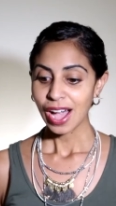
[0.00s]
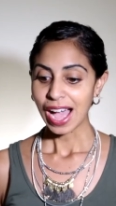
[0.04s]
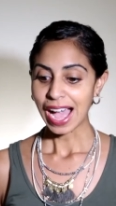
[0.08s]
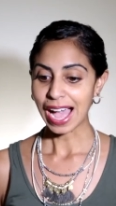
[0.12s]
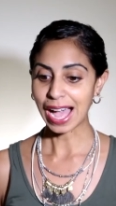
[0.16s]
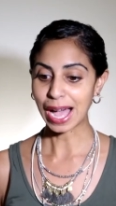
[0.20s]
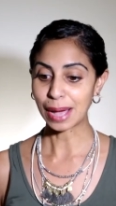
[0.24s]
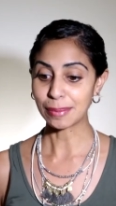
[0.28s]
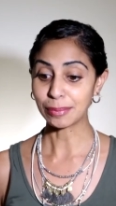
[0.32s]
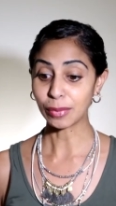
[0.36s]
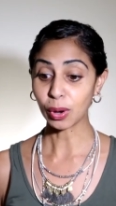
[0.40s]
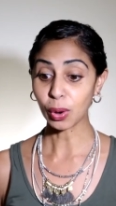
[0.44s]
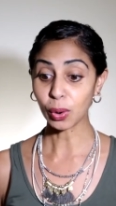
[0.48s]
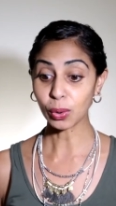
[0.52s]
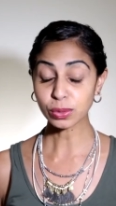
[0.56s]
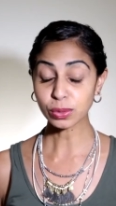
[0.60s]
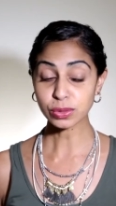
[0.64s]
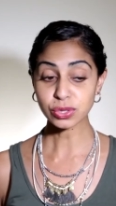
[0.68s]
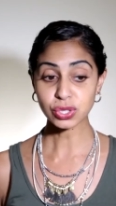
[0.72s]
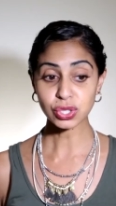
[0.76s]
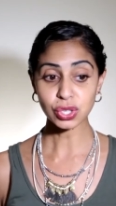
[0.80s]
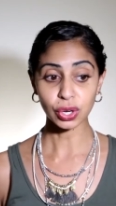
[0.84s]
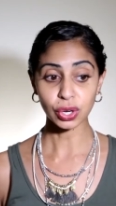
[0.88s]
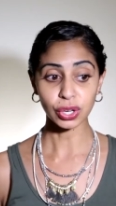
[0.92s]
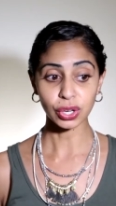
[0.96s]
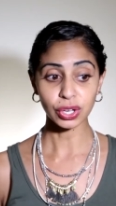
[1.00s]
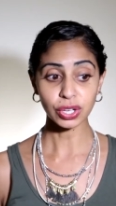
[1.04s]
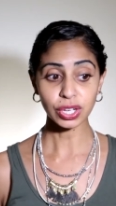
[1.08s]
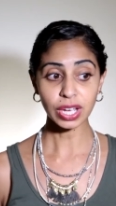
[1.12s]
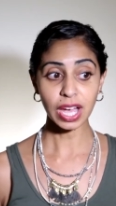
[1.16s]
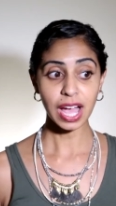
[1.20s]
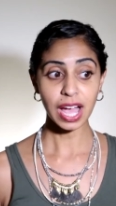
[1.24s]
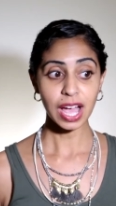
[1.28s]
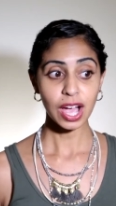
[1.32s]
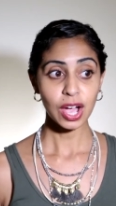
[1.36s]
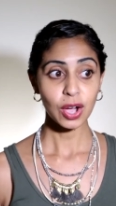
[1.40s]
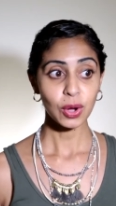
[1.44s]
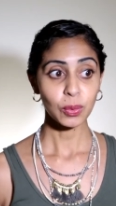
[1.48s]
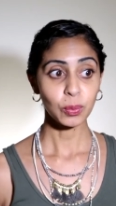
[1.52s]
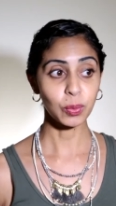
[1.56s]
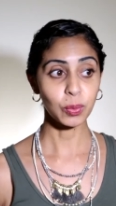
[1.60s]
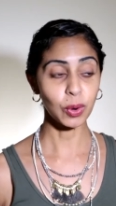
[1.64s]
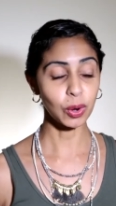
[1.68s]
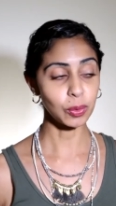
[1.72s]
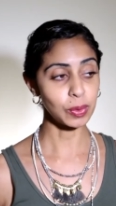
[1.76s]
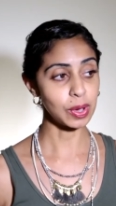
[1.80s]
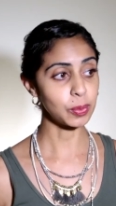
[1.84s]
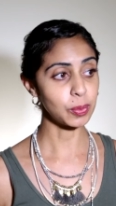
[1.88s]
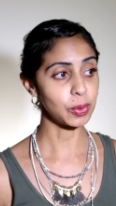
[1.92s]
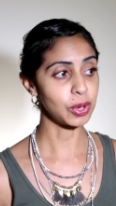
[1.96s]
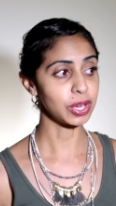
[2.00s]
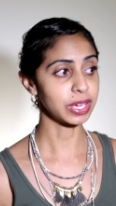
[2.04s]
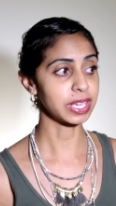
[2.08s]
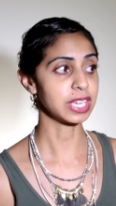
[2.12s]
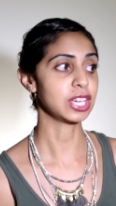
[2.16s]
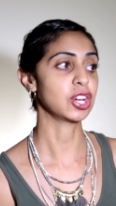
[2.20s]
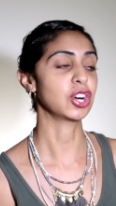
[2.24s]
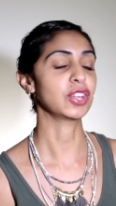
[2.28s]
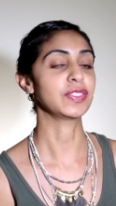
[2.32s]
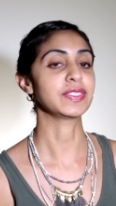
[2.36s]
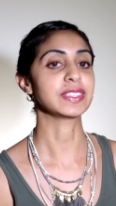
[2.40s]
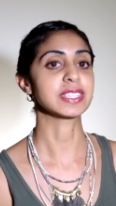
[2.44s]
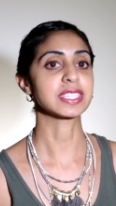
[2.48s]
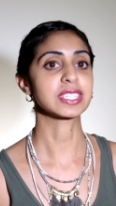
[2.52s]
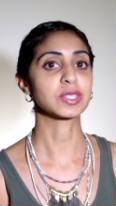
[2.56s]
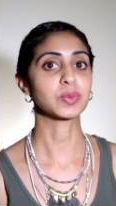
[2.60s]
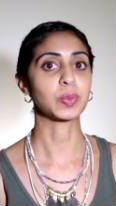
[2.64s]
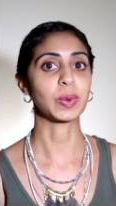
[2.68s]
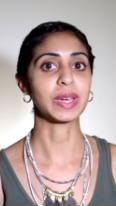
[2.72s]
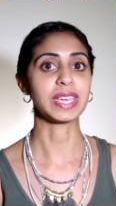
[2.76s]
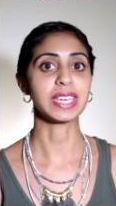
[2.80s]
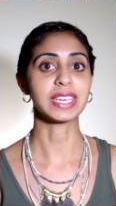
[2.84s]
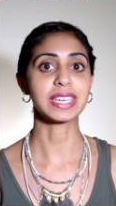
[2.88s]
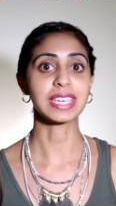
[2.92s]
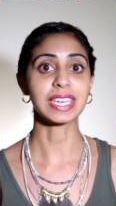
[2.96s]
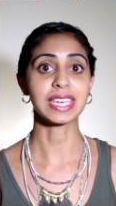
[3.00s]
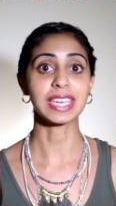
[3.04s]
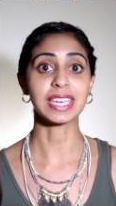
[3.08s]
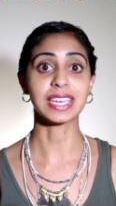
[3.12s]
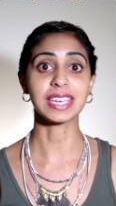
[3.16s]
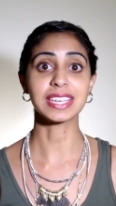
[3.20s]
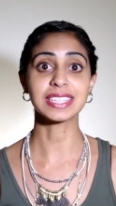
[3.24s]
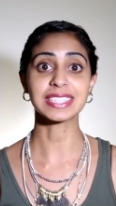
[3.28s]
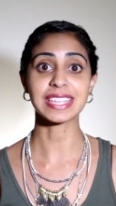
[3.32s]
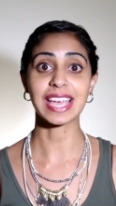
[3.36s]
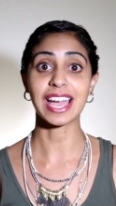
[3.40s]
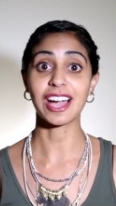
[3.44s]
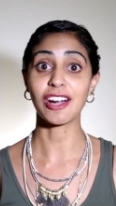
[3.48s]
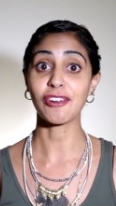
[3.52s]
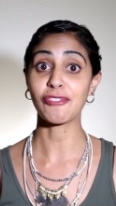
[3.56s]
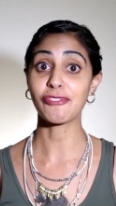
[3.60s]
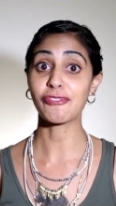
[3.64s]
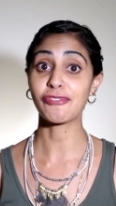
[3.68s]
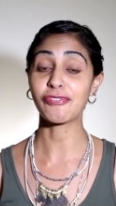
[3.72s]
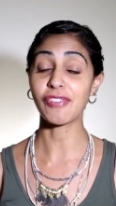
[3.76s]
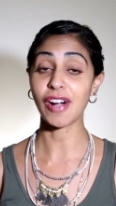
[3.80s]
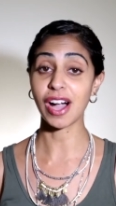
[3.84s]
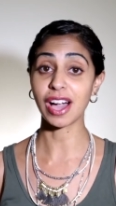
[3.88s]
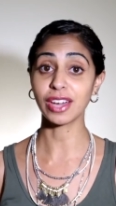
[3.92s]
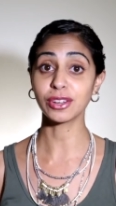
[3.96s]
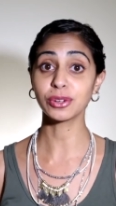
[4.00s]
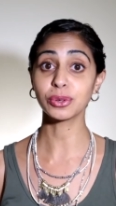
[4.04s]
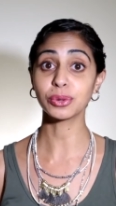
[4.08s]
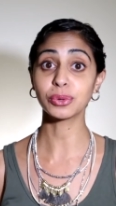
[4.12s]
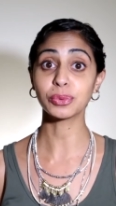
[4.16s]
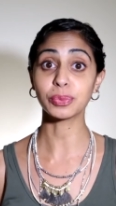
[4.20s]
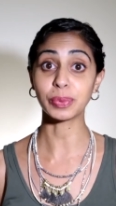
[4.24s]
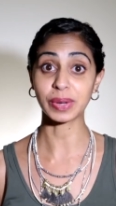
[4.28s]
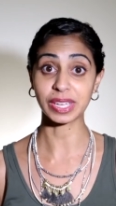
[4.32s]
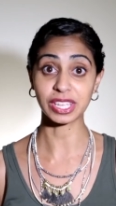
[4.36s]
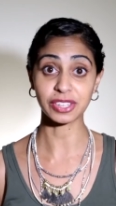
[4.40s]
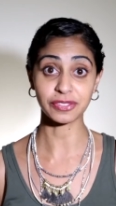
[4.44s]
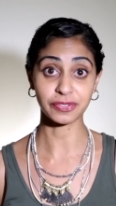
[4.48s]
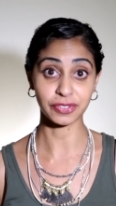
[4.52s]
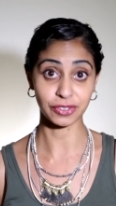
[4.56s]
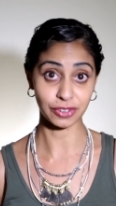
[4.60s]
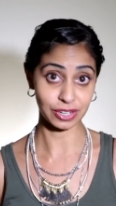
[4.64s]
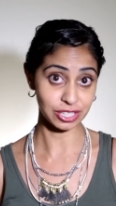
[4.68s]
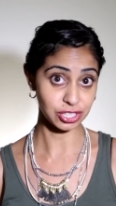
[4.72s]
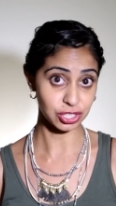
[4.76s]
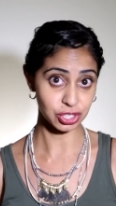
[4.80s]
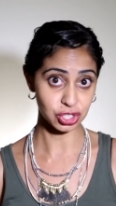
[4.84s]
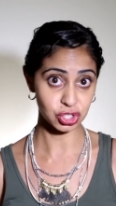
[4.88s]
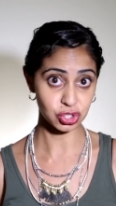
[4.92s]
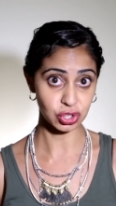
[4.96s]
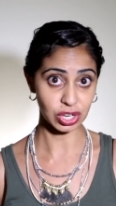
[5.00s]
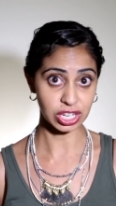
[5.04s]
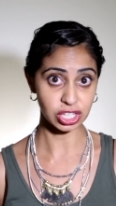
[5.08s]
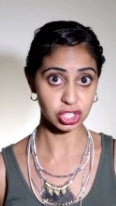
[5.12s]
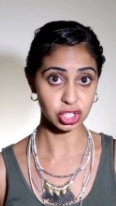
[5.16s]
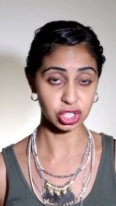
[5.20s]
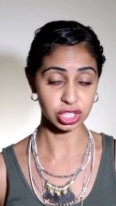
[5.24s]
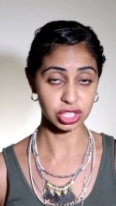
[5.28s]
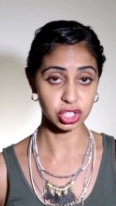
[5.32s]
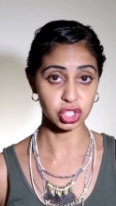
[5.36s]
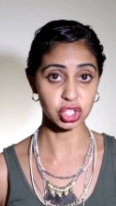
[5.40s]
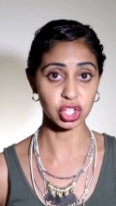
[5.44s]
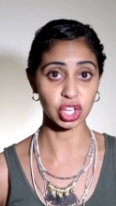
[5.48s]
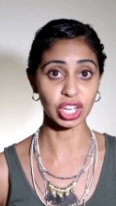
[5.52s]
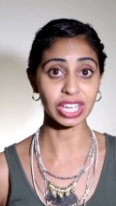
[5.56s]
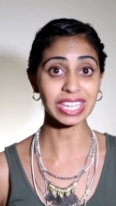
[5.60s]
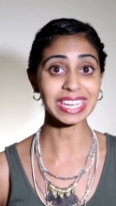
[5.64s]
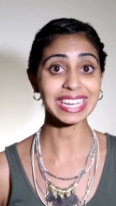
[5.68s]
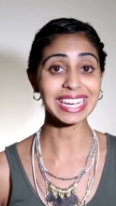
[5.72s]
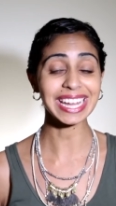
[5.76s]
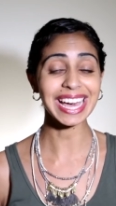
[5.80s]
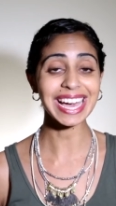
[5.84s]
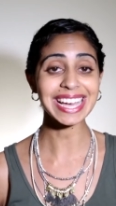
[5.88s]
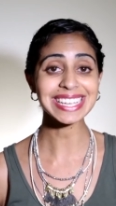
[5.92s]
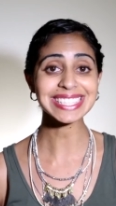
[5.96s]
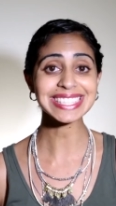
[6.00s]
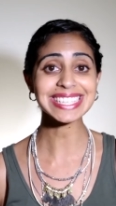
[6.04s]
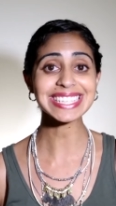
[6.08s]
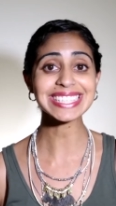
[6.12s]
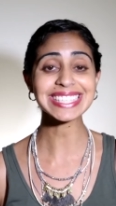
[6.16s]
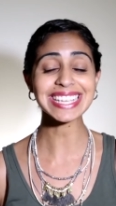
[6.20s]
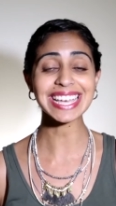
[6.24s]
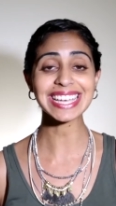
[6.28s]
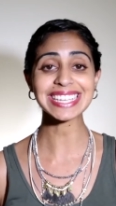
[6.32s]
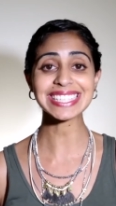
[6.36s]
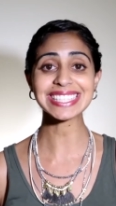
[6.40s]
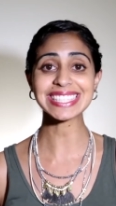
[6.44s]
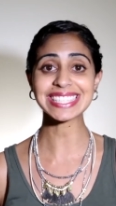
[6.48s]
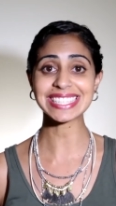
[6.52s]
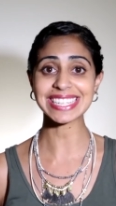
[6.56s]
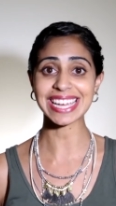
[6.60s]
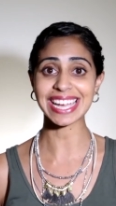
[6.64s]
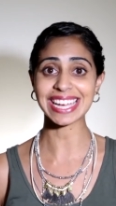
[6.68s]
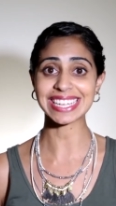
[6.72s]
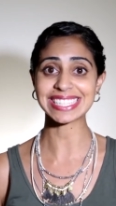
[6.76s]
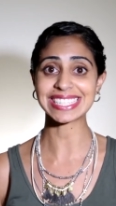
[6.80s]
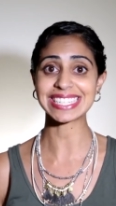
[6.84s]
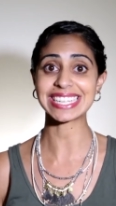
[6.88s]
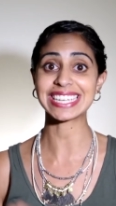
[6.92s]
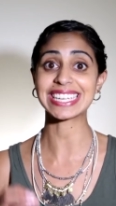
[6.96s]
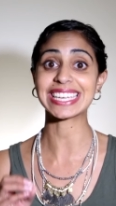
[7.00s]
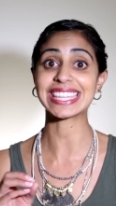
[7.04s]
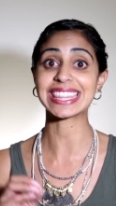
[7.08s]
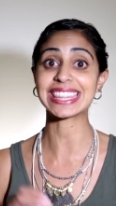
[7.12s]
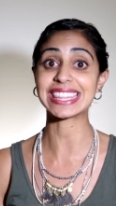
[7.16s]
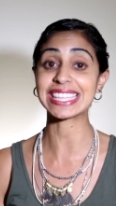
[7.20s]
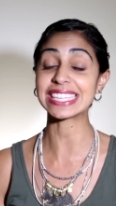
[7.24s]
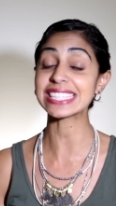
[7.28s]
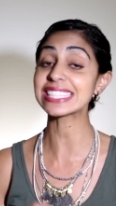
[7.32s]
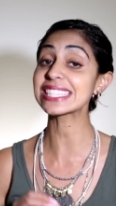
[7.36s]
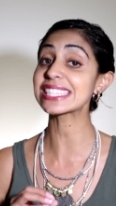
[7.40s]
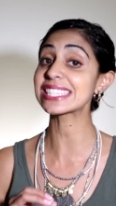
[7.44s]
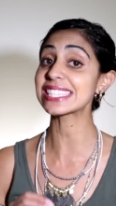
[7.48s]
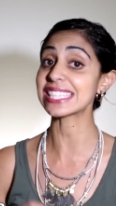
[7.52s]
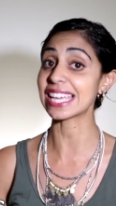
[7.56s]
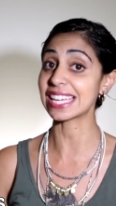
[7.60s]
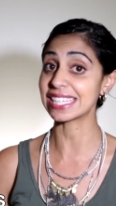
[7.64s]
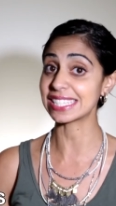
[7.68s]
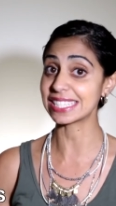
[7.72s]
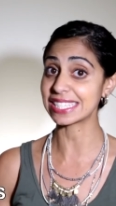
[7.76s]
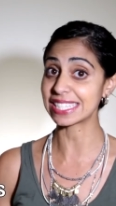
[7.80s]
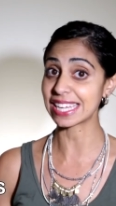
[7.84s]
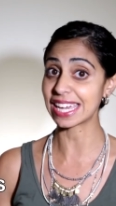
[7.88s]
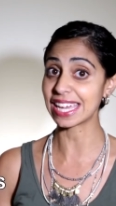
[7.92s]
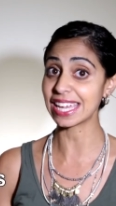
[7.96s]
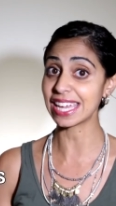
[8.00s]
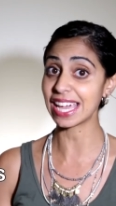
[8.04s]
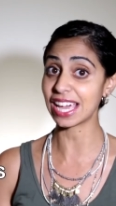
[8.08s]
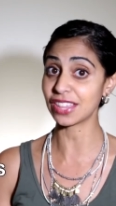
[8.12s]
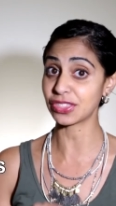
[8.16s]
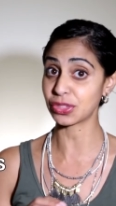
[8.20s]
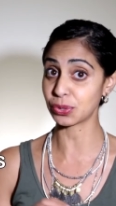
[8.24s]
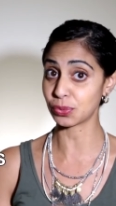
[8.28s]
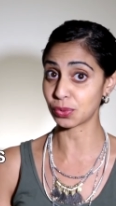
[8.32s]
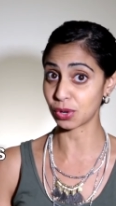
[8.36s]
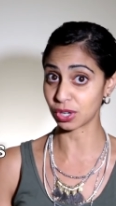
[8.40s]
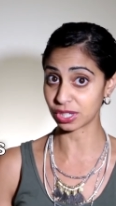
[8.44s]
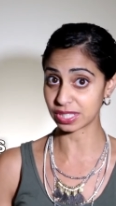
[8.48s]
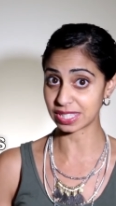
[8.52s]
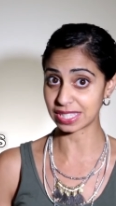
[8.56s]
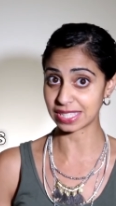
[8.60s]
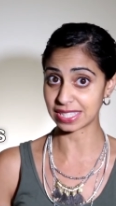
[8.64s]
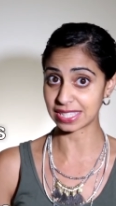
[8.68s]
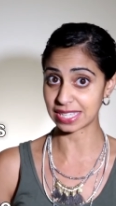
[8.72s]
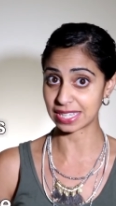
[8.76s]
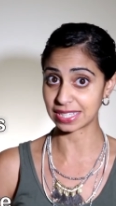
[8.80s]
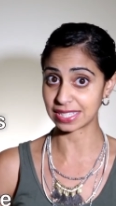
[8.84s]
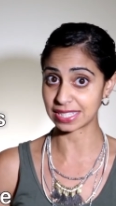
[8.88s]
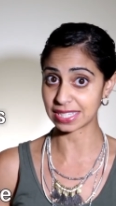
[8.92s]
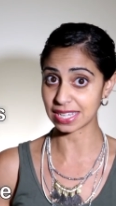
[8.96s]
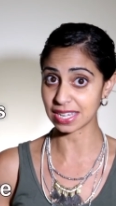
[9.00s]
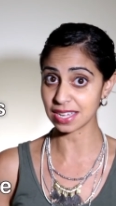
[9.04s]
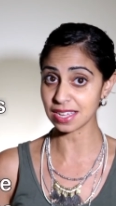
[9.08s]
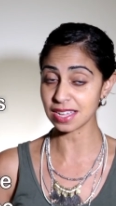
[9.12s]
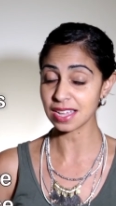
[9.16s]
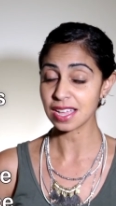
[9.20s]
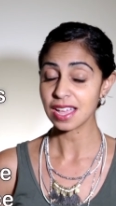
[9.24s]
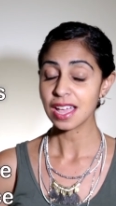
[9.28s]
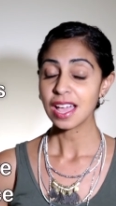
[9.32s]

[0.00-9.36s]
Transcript: Um, also, what we're working on this week is our final week for registration. So classes are starting this Sunday at the Roxy Centre,